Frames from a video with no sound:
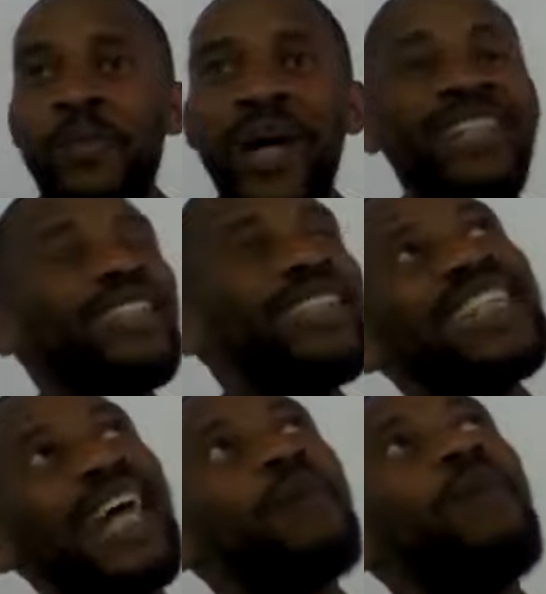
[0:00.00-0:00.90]
but
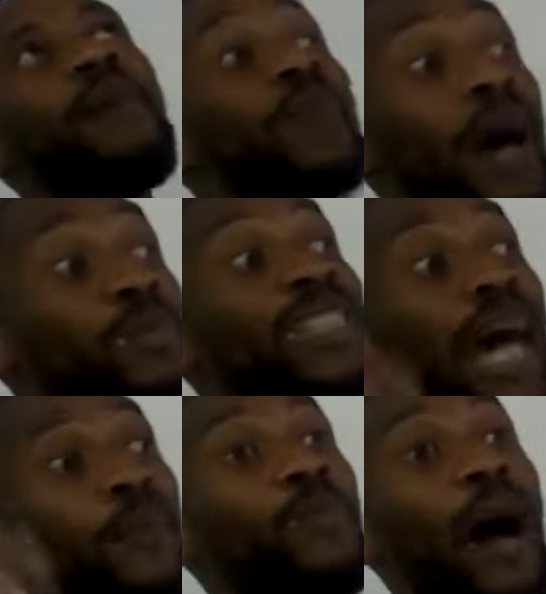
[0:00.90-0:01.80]
this time I'm, I'm,
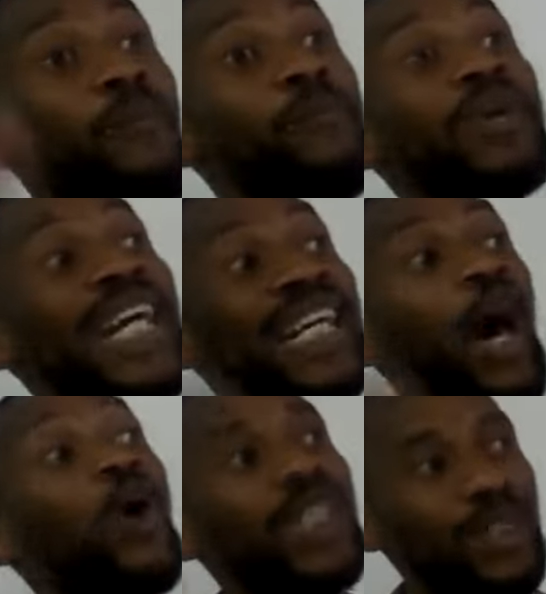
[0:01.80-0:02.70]
I'm, I'm praying
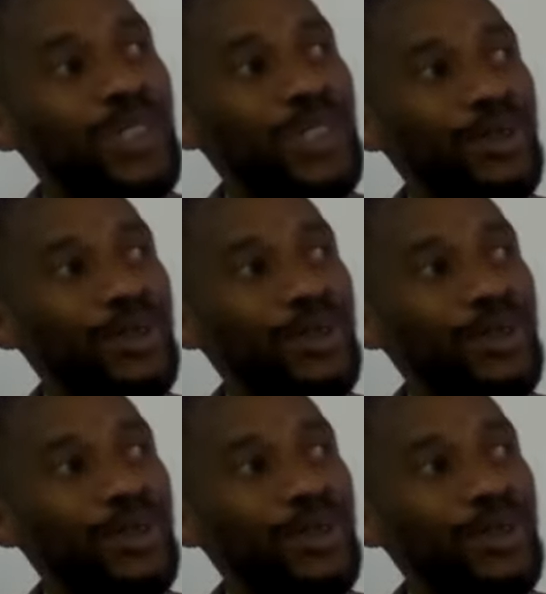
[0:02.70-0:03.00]
loudly